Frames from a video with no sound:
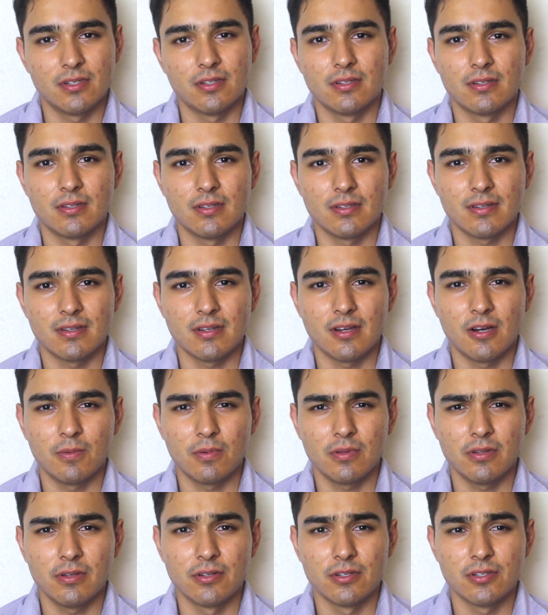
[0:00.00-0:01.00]
to
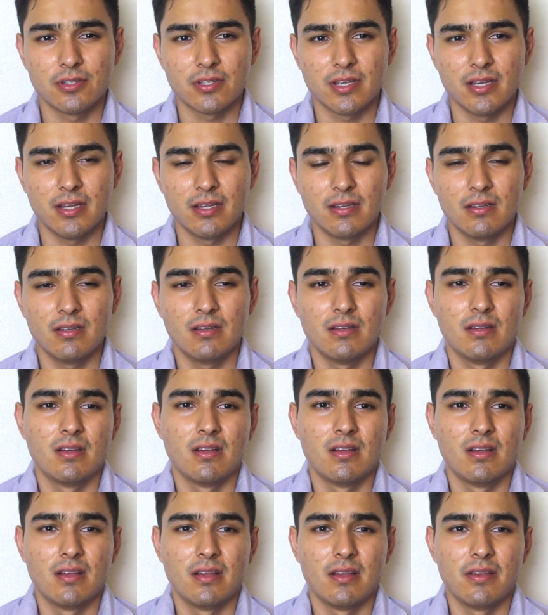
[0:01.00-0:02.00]
help clear your skin,
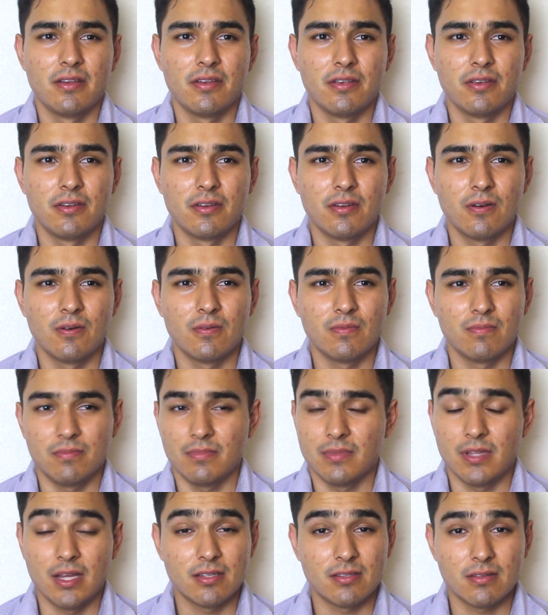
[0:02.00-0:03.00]
you know,
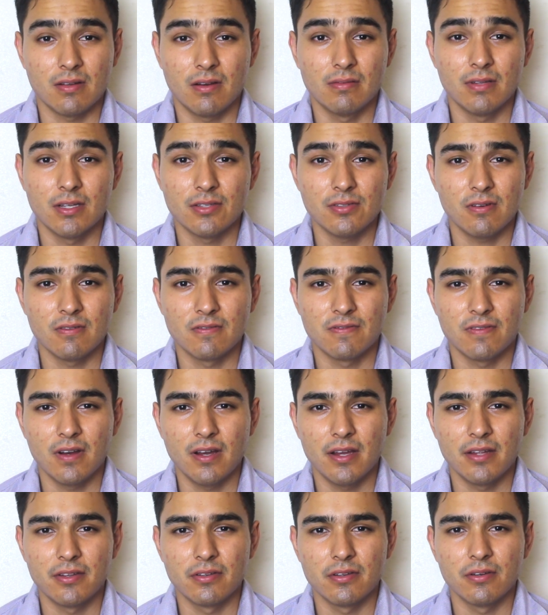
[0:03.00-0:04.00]
that's all
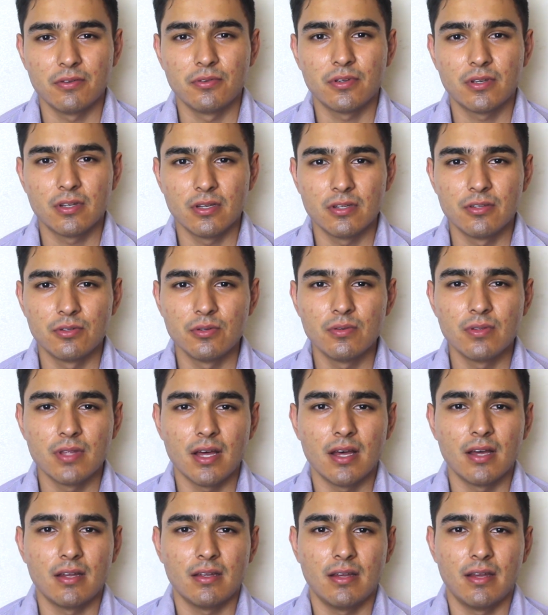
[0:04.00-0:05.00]
fine. You know, you could do
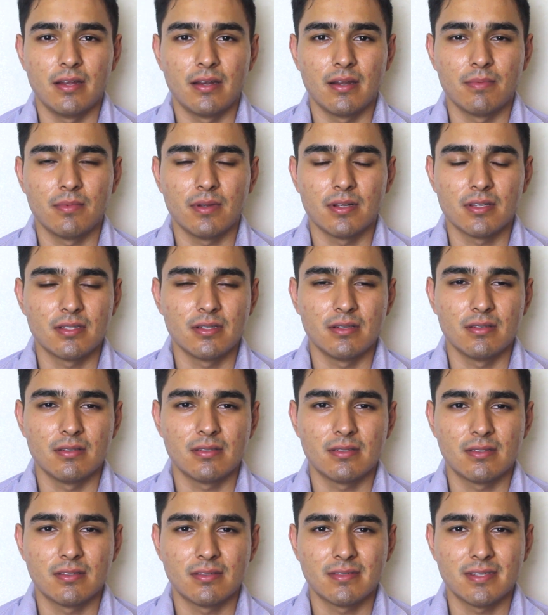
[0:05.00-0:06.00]
that, and I'm not
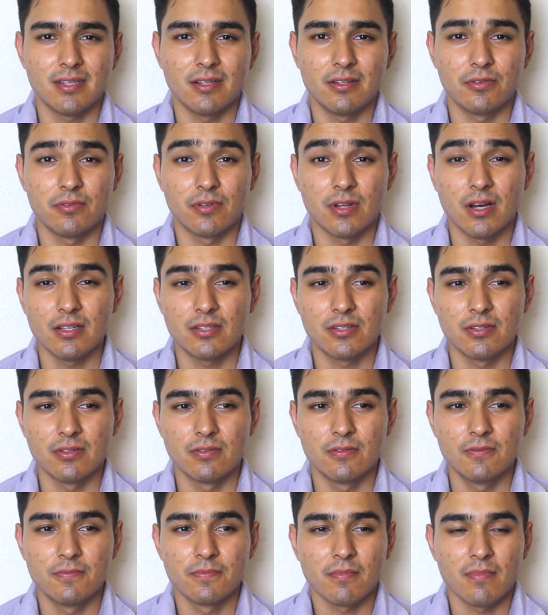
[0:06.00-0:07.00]
telling you not
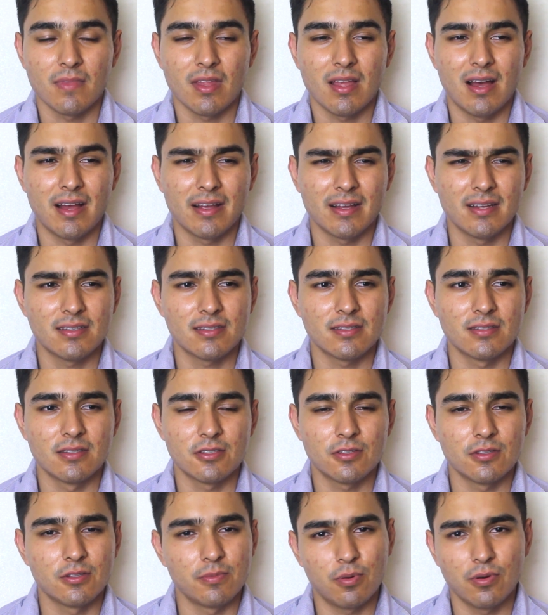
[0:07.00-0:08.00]
to. I guess
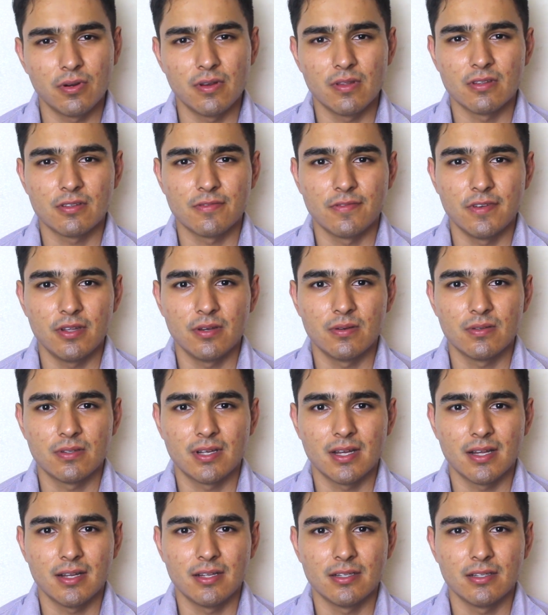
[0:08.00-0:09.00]
the point of this video is
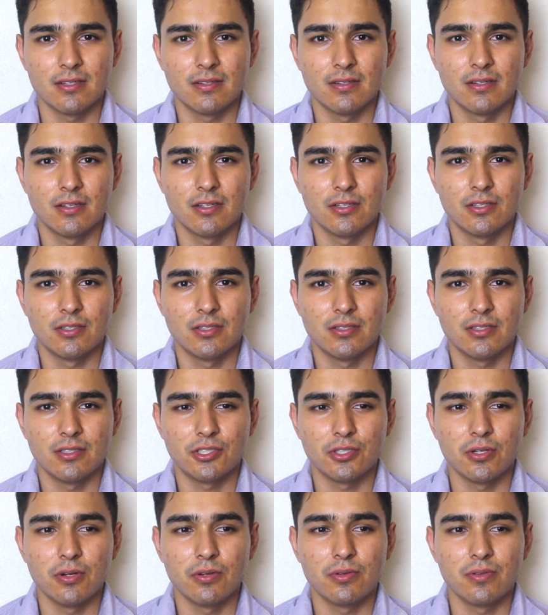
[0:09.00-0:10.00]
to kind of
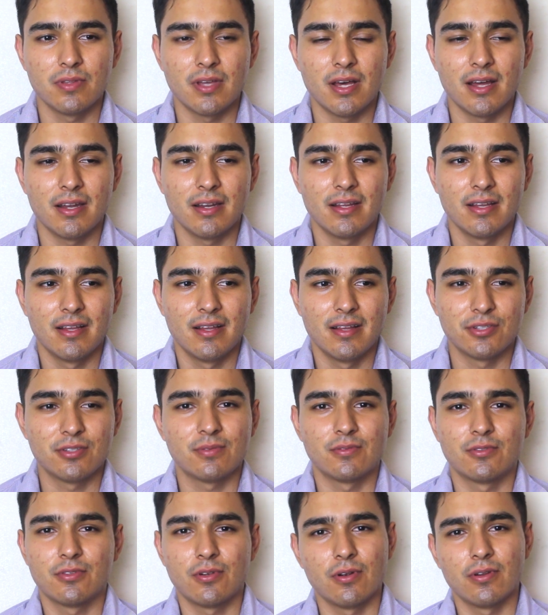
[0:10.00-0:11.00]
show you that
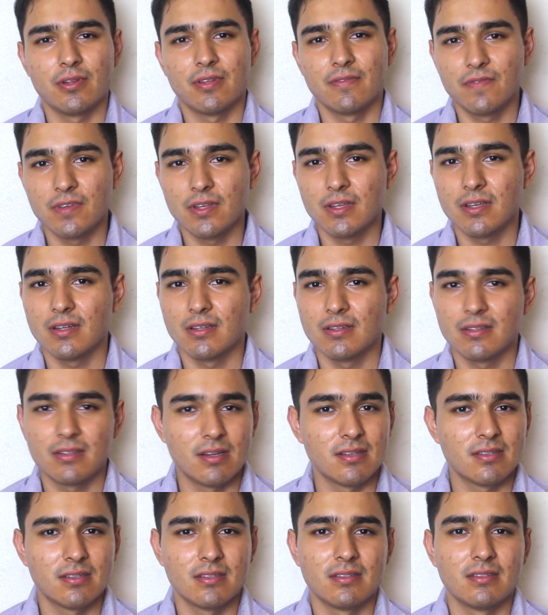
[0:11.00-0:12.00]
just turning vegan
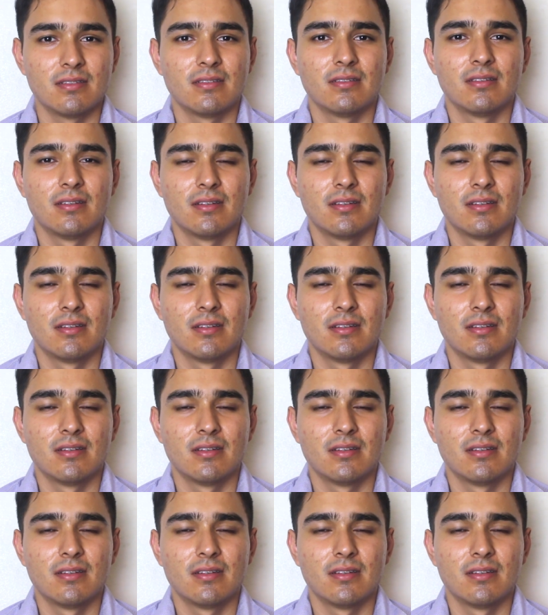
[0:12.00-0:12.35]
doesn't